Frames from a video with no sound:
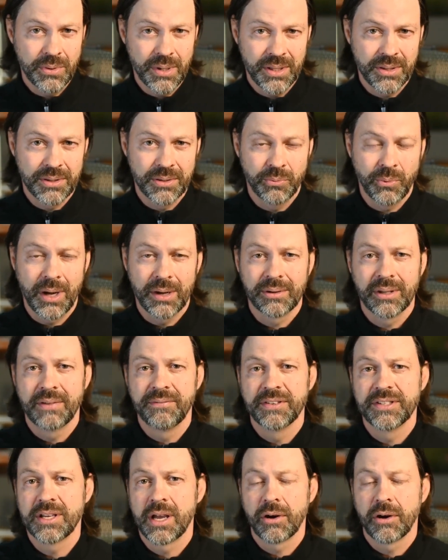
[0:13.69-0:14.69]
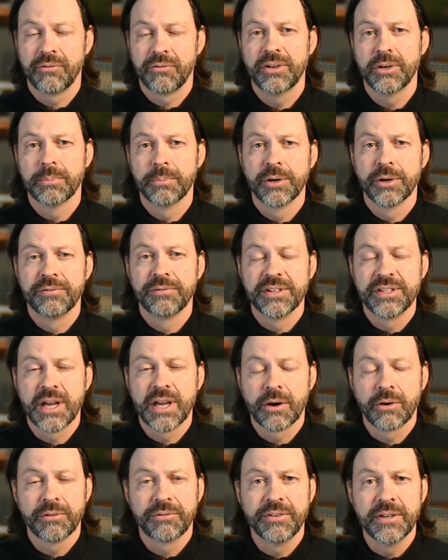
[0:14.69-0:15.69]
with wildlife photography or bird
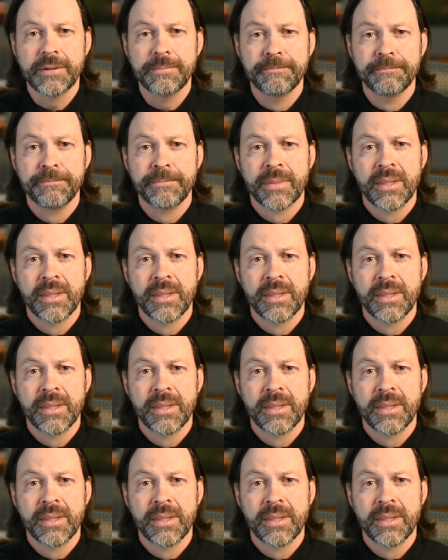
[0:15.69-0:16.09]
photography,